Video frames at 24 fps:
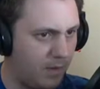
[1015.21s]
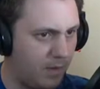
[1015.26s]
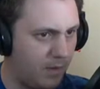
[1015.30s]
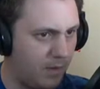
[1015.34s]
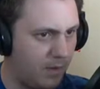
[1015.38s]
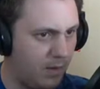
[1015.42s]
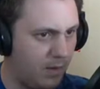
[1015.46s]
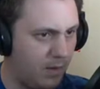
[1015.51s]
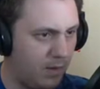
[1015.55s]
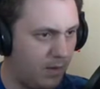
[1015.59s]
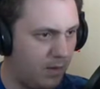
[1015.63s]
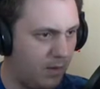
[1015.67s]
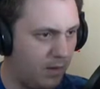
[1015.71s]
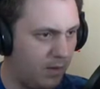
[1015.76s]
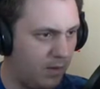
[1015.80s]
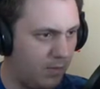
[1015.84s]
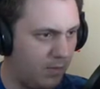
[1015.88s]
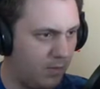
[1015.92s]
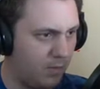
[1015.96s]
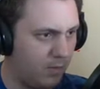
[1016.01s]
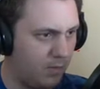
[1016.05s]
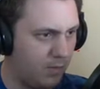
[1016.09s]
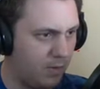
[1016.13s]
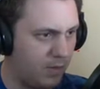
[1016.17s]
the medical
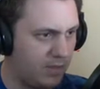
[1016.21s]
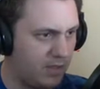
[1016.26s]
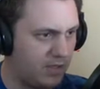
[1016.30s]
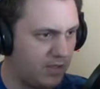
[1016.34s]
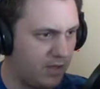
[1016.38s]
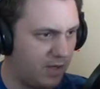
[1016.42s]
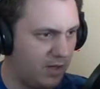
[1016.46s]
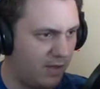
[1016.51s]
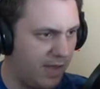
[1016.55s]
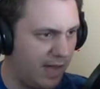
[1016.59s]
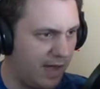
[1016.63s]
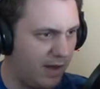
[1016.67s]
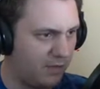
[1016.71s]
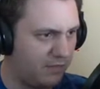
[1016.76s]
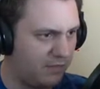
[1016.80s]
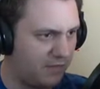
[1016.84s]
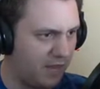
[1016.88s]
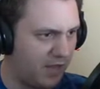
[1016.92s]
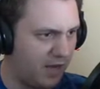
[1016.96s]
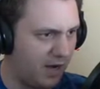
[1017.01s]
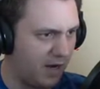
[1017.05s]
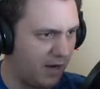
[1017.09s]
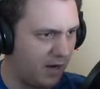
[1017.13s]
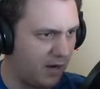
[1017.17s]
model. What's all that over
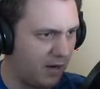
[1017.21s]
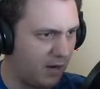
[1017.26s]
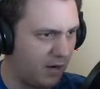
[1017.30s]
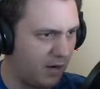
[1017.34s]
there?